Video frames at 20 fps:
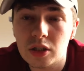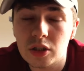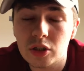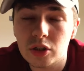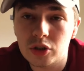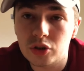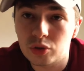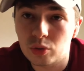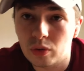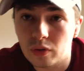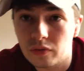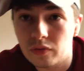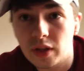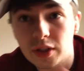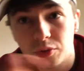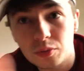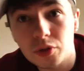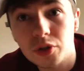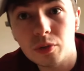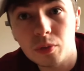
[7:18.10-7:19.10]
So if that's
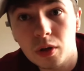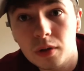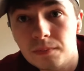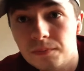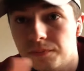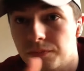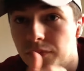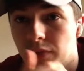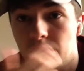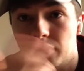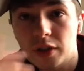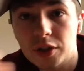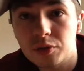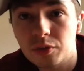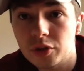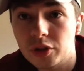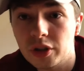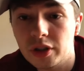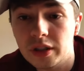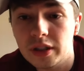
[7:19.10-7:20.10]
what you want, if that's
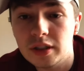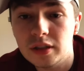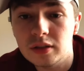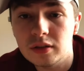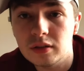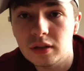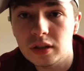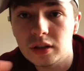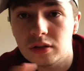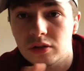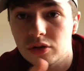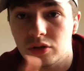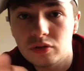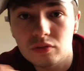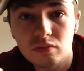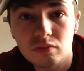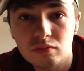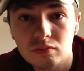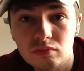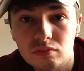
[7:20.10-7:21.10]
what you need, then
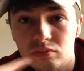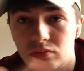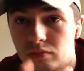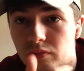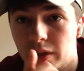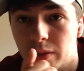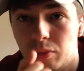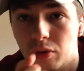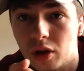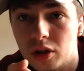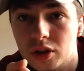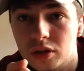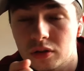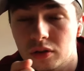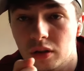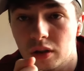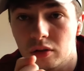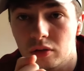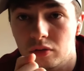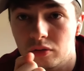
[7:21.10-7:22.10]
keep watching.
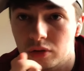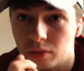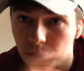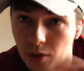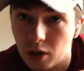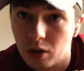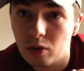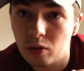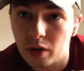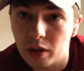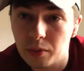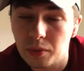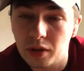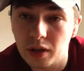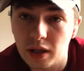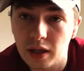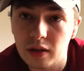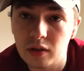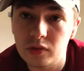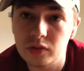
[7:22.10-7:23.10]
Tomorrow I will
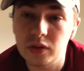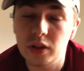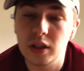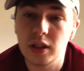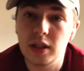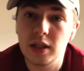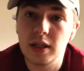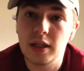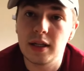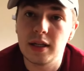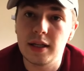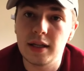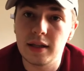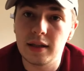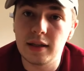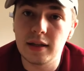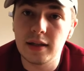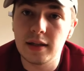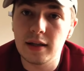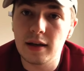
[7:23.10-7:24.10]
have
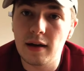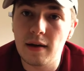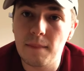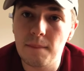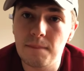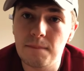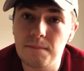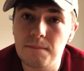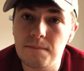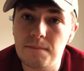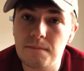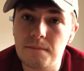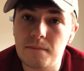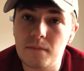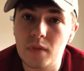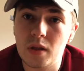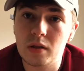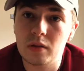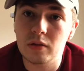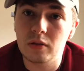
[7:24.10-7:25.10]
the
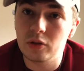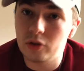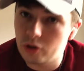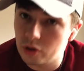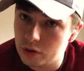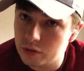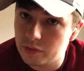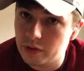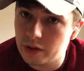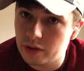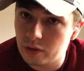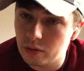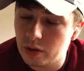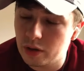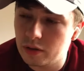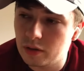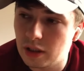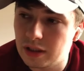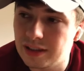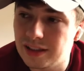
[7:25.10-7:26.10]
girls video out,
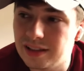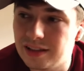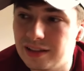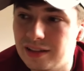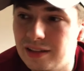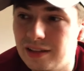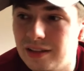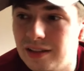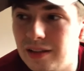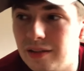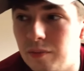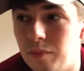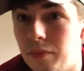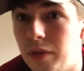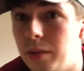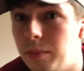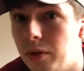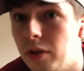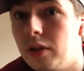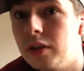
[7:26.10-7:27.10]
and then
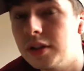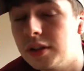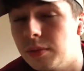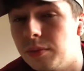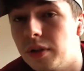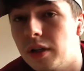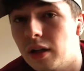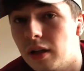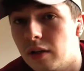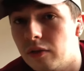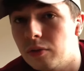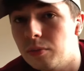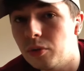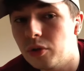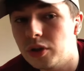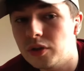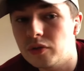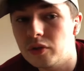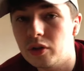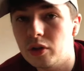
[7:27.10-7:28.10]
maybe on the same day I'll have the
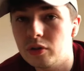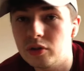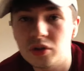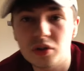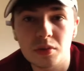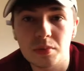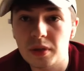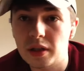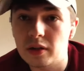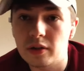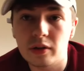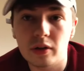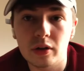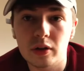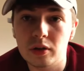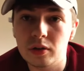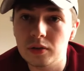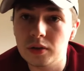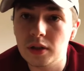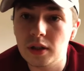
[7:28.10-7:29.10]
boys video, just depending on how it
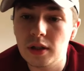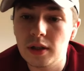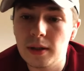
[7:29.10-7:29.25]
goes.